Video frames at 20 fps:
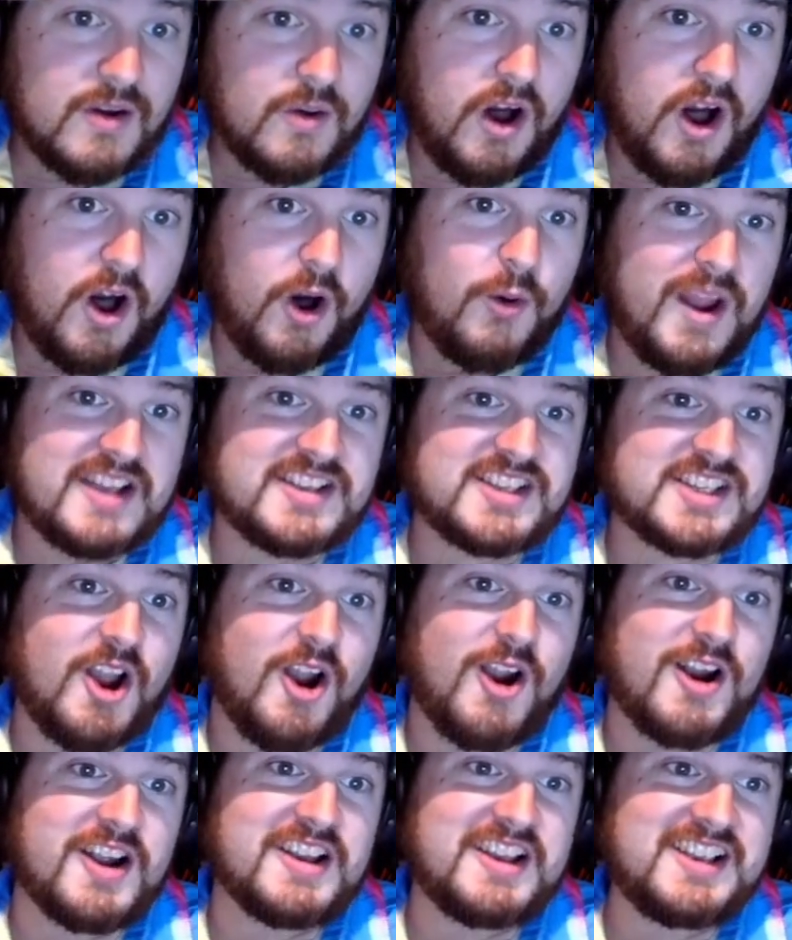direction. Oh wait,
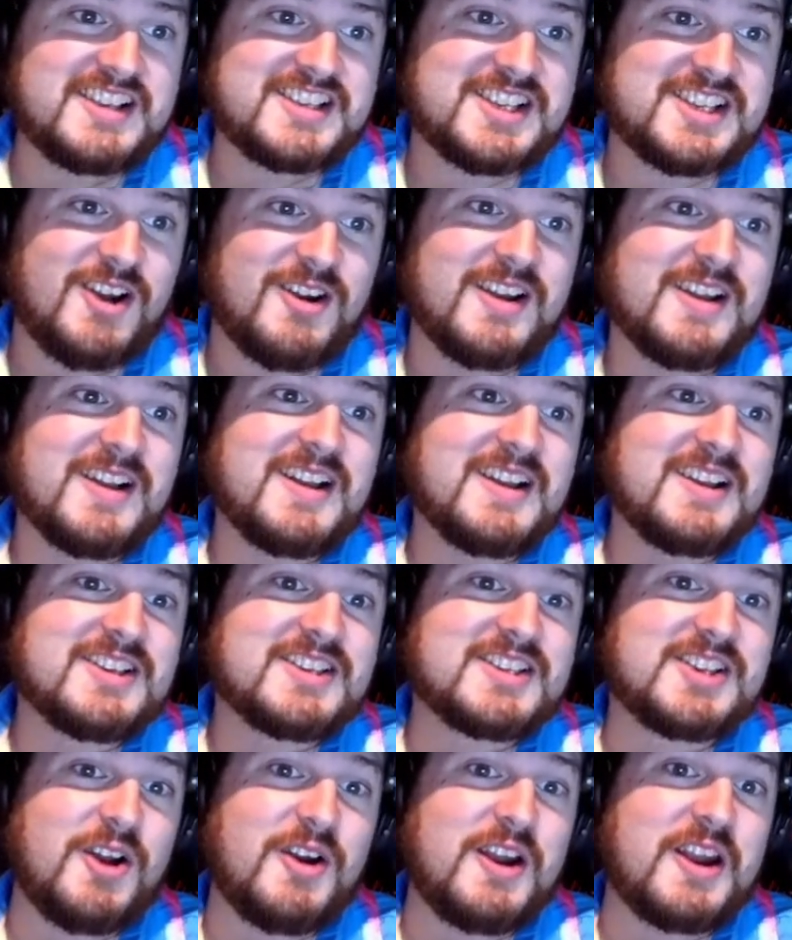sorry, this movie sorry,
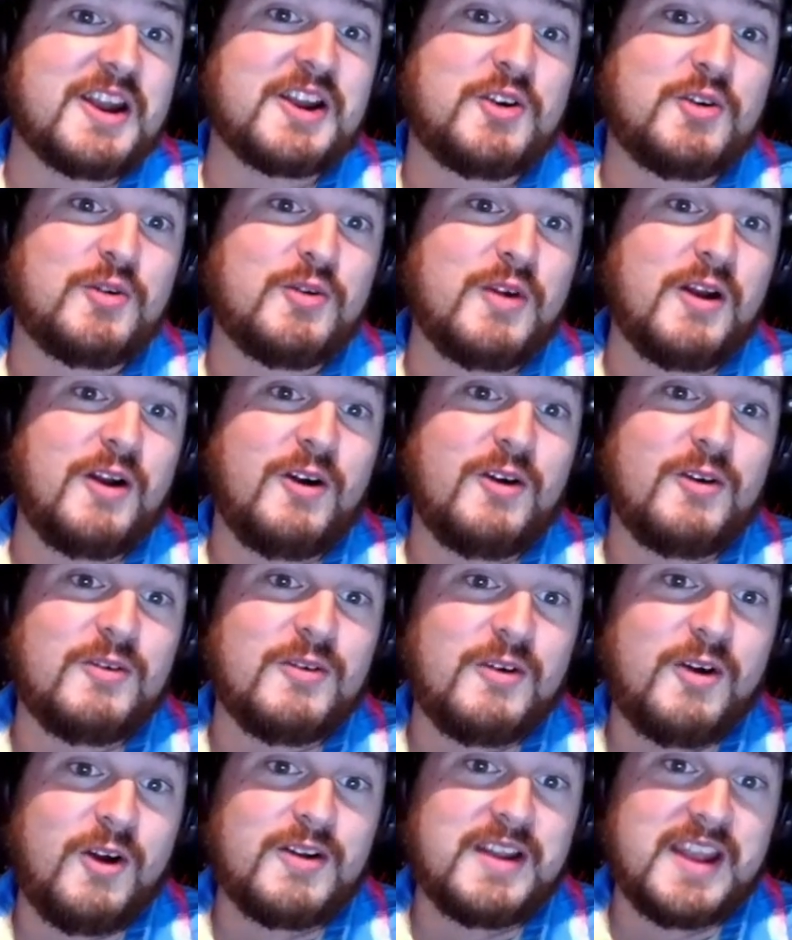sorry. Gr oh,
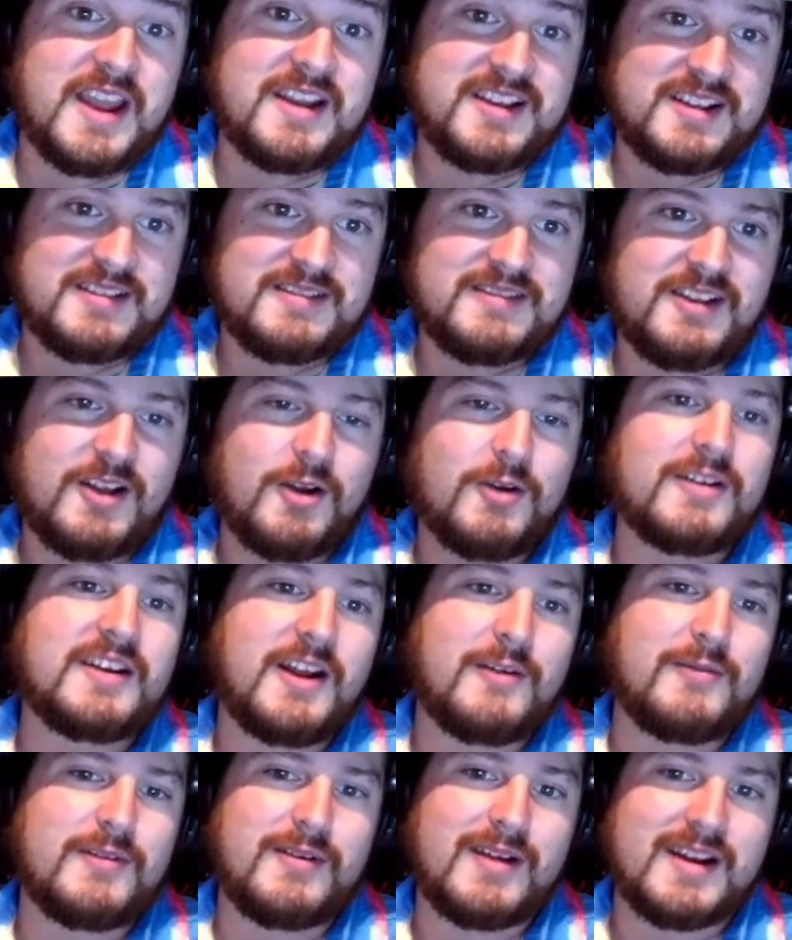oh yeah. Oh,
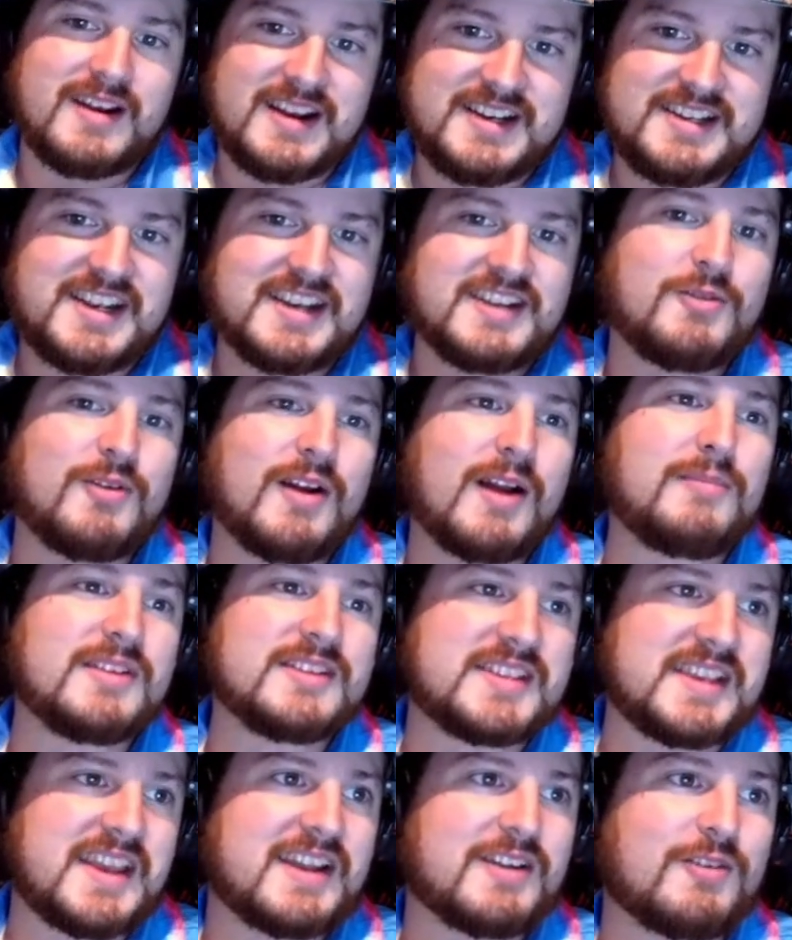never mind. He did
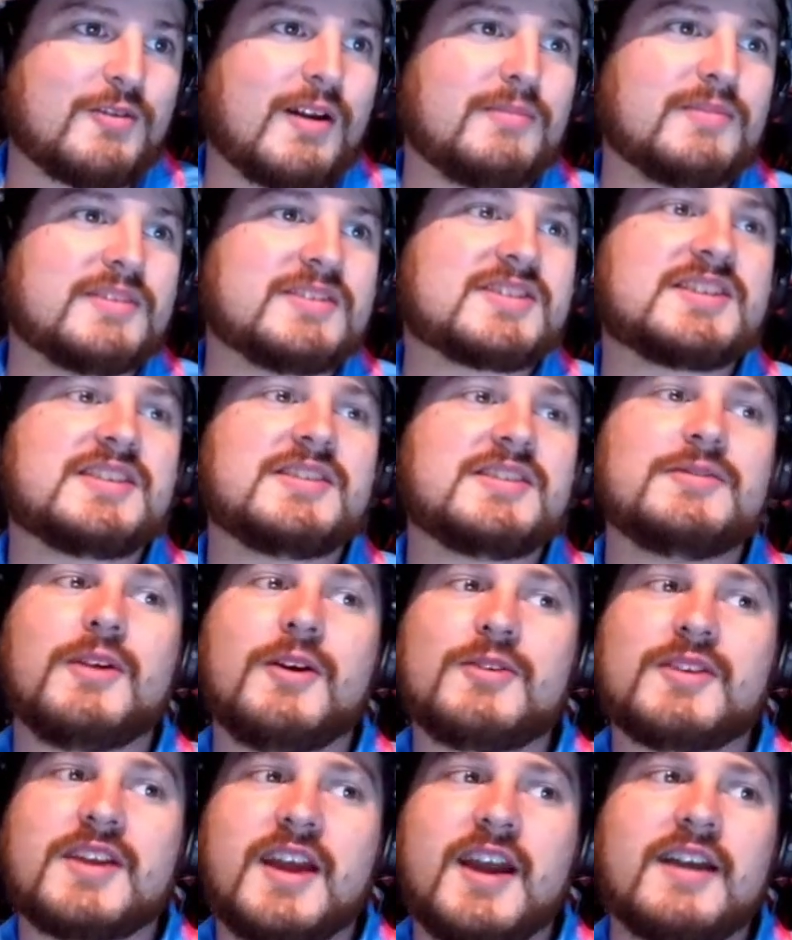Gremlins and Gremlins two.
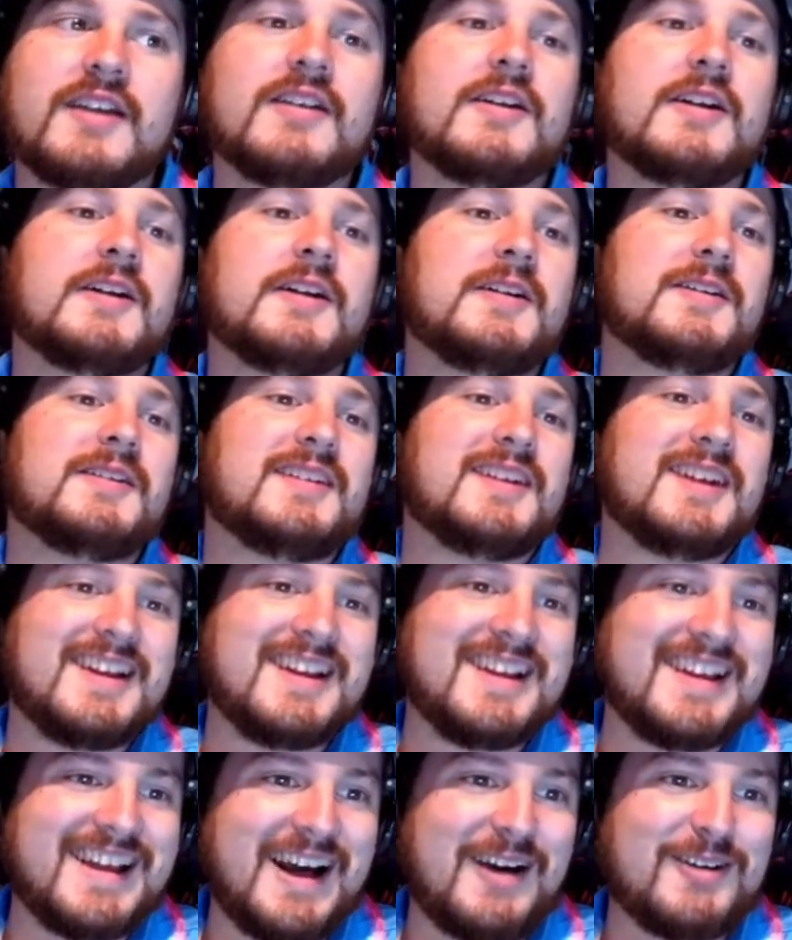Okay.
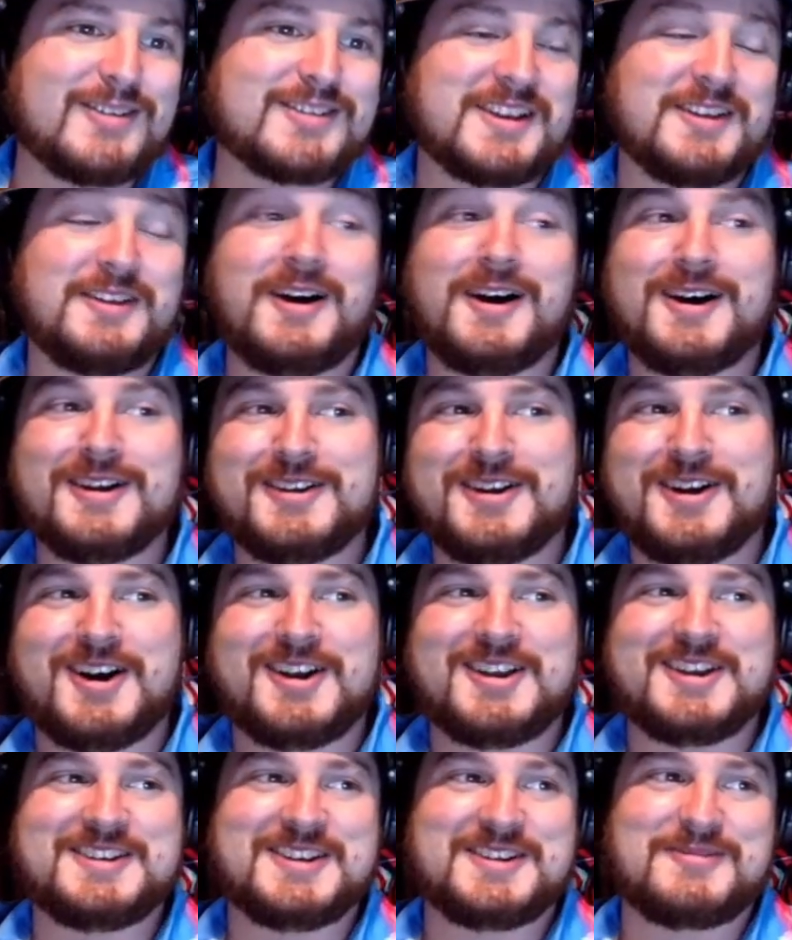I was like, oh
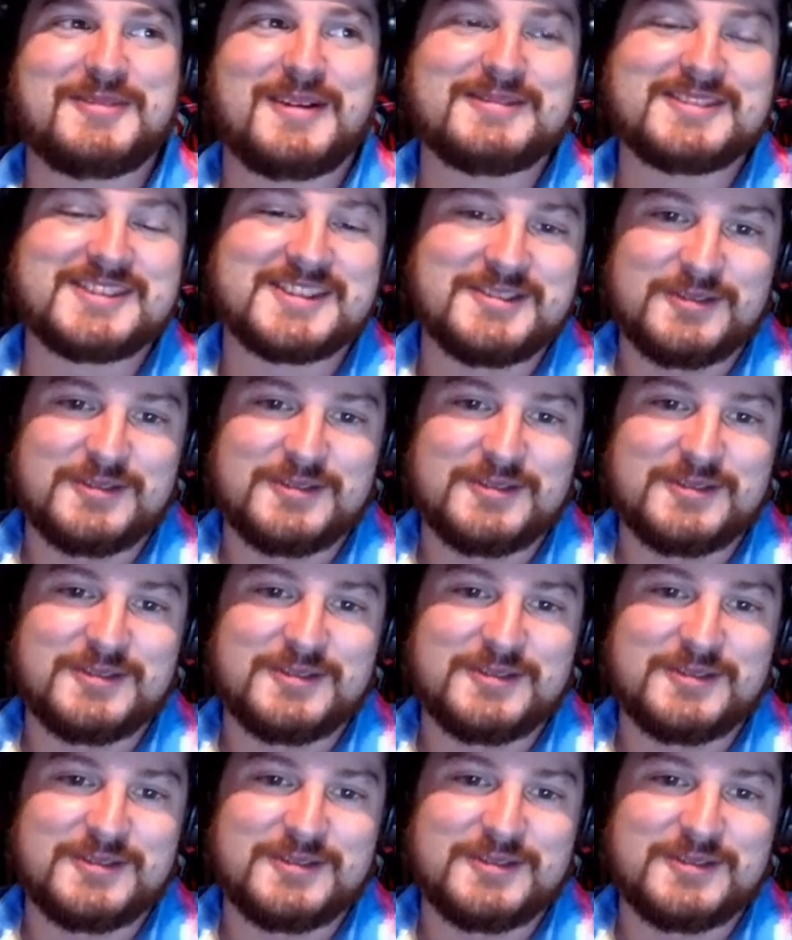no, he did Gremlins